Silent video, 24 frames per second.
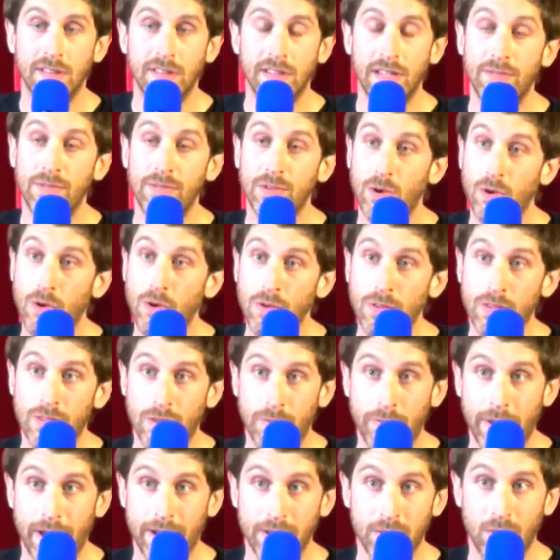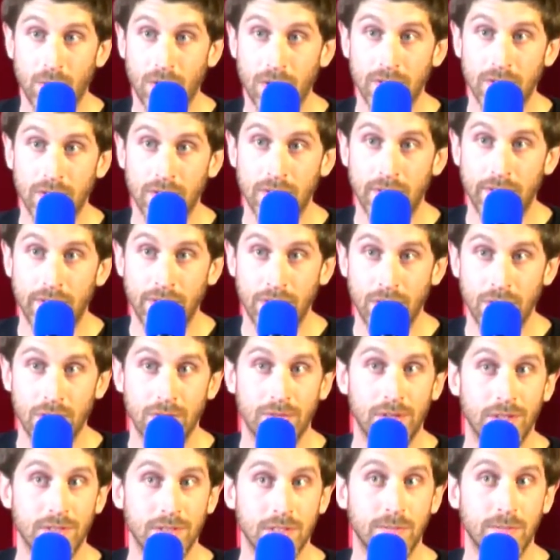If you're the bad one, then the
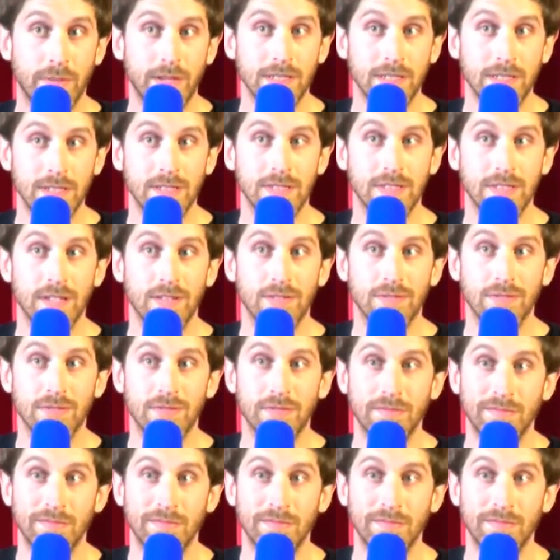universe is basically safe.